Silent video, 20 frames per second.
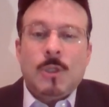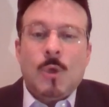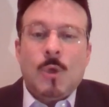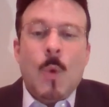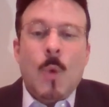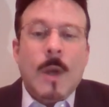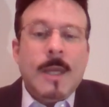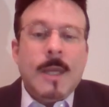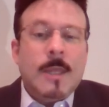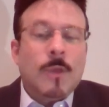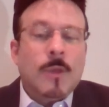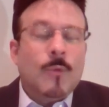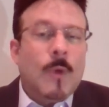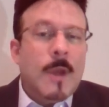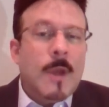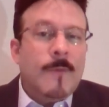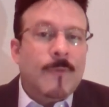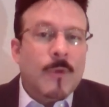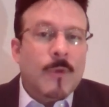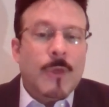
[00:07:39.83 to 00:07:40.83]

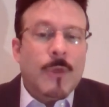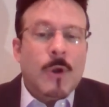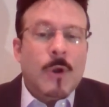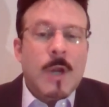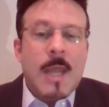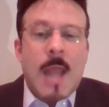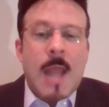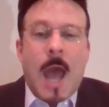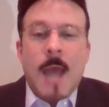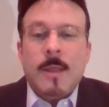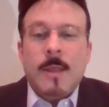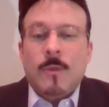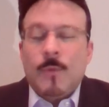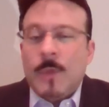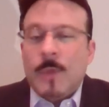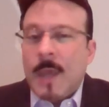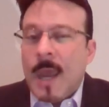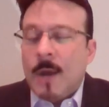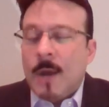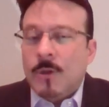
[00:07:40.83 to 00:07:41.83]
23 for 39
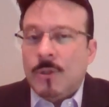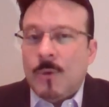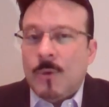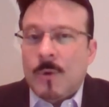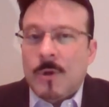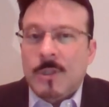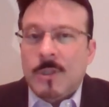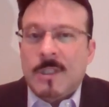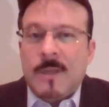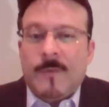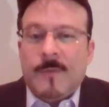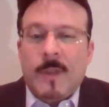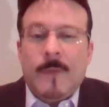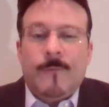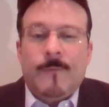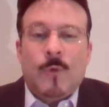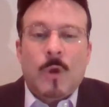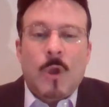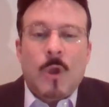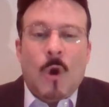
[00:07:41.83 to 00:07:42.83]
through the air,
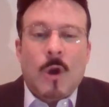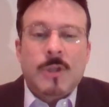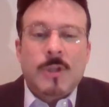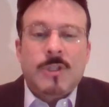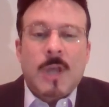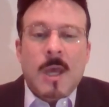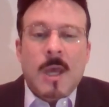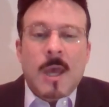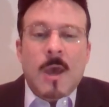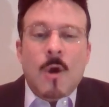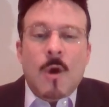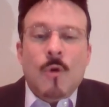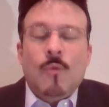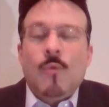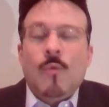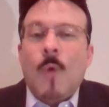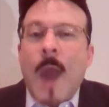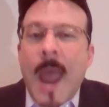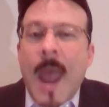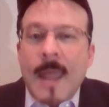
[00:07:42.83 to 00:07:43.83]
274 yards,
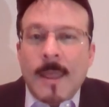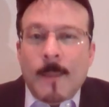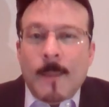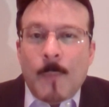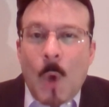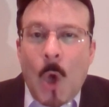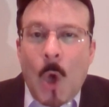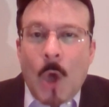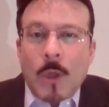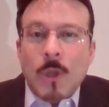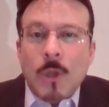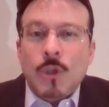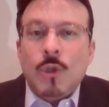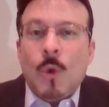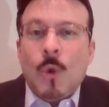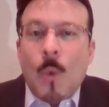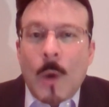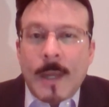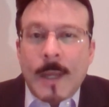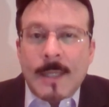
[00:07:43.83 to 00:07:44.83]
ran the ball
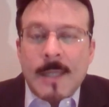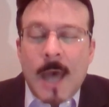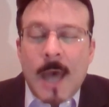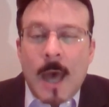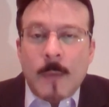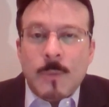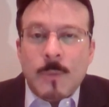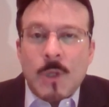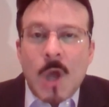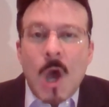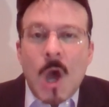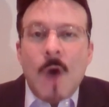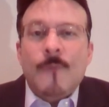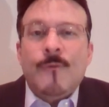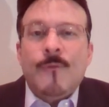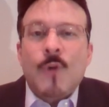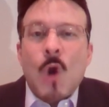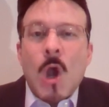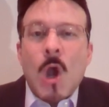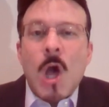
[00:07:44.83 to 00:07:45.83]
20 times
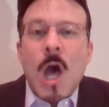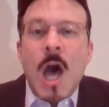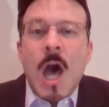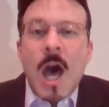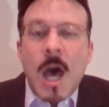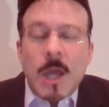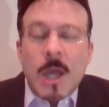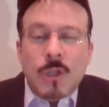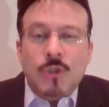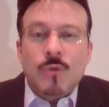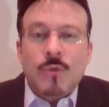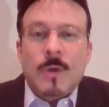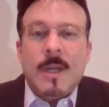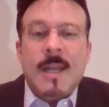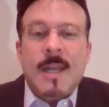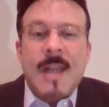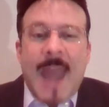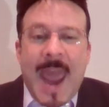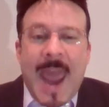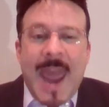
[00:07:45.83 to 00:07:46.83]
for
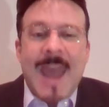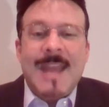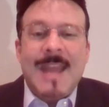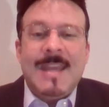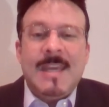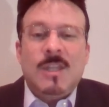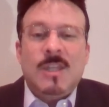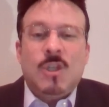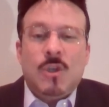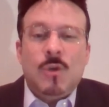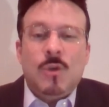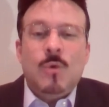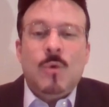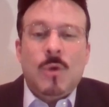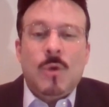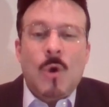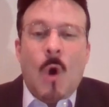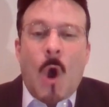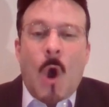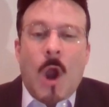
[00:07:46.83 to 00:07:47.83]

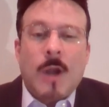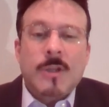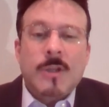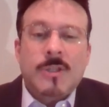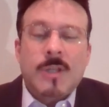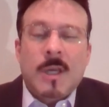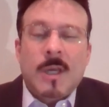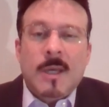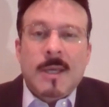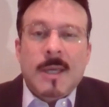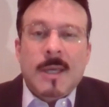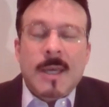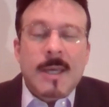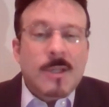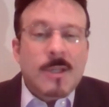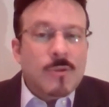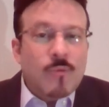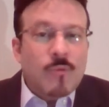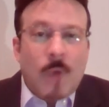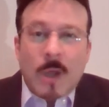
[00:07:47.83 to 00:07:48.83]
182 yards.
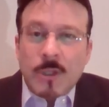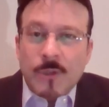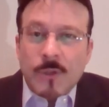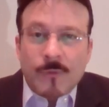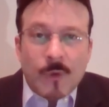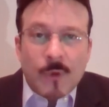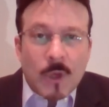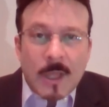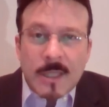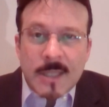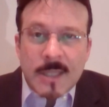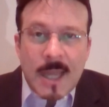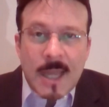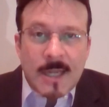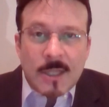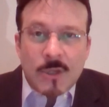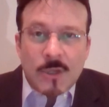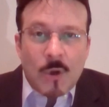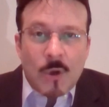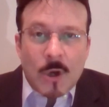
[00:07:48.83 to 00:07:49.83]
He's rushed for at least
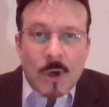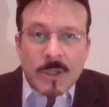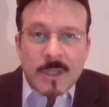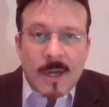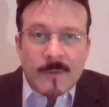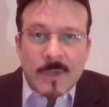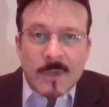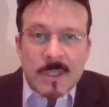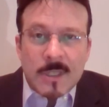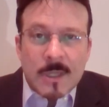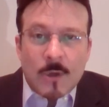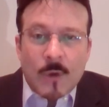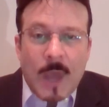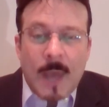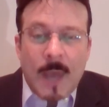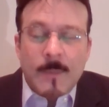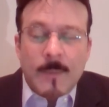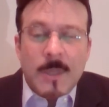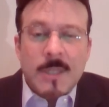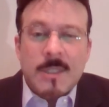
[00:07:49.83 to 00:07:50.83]
82 yards in every single
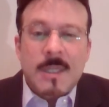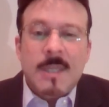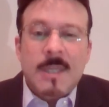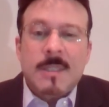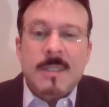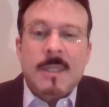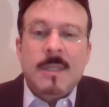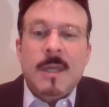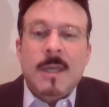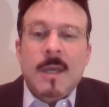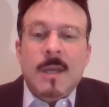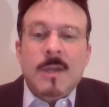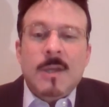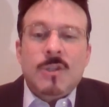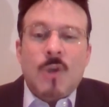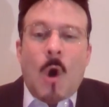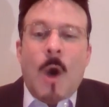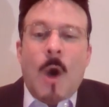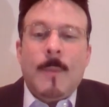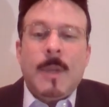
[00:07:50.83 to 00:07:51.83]
game this season.
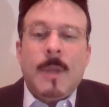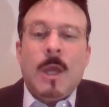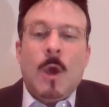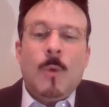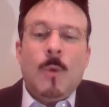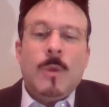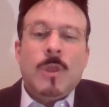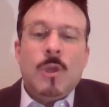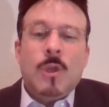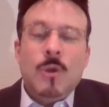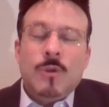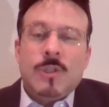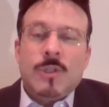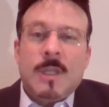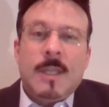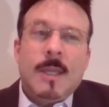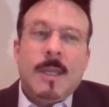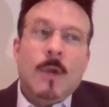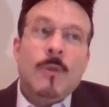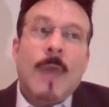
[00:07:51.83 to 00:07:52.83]
So I'm going to go with
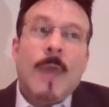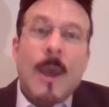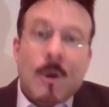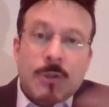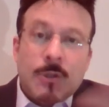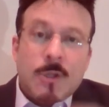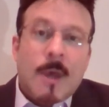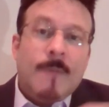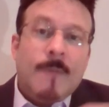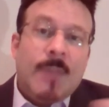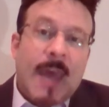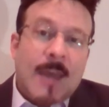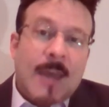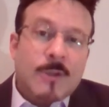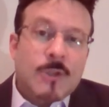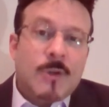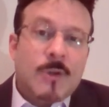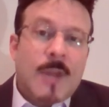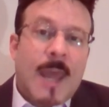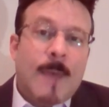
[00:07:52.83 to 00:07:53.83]
Houston here. They also have the
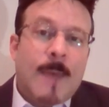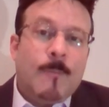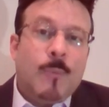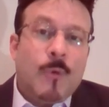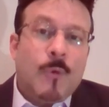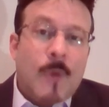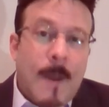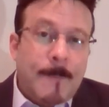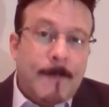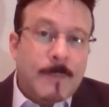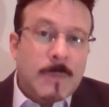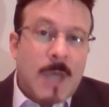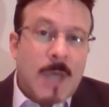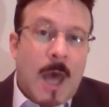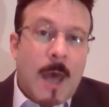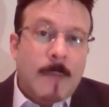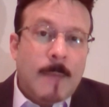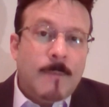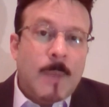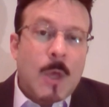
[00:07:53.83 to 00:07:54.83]
extra day of prep
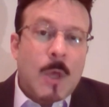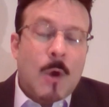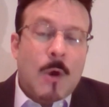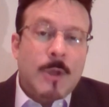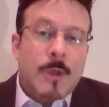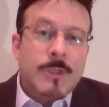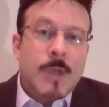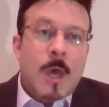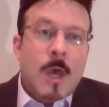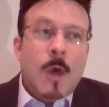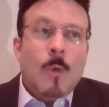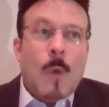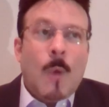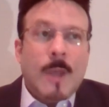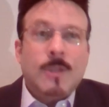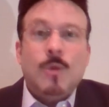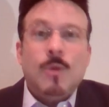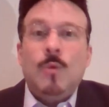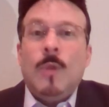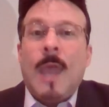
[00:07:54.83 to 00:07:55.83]
time because
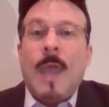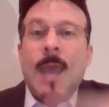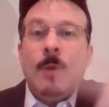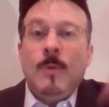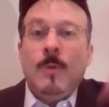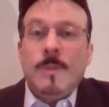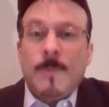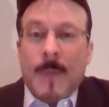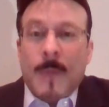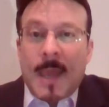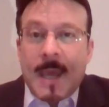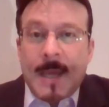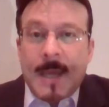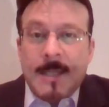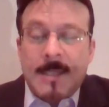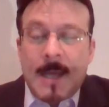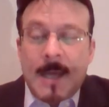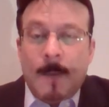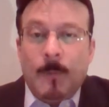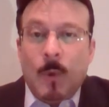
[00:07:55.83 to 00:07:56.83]
while Tulane was playing
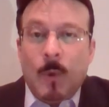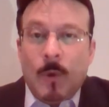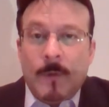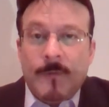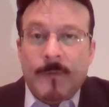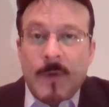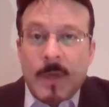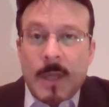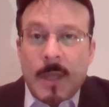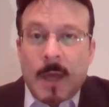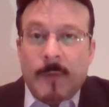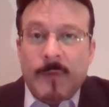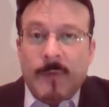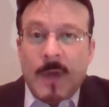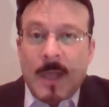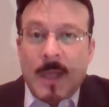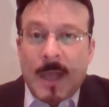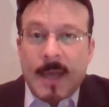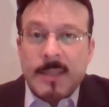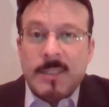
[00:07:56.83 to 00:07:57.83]
at Temple in
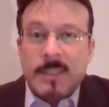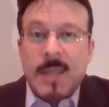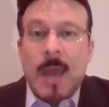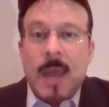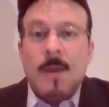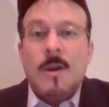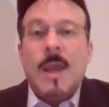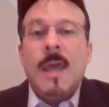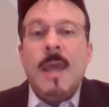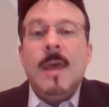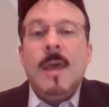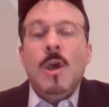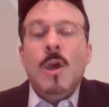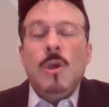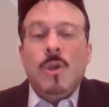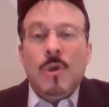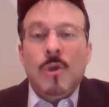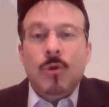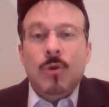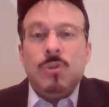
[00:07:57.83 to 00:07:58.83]
Philadelphia last Saturday,
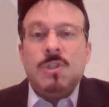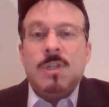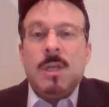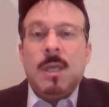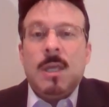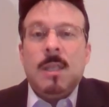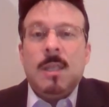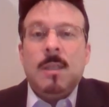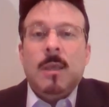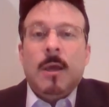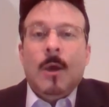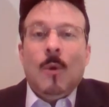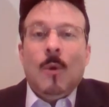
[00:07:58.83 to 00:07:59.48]
Houston